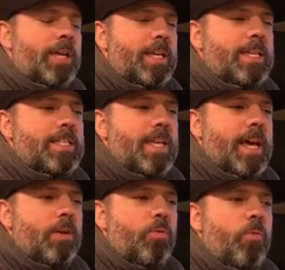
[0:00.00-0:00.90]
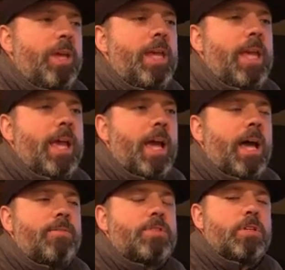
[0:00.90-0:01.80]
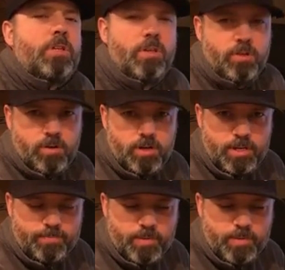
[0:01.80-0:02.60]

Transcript: is that we have secured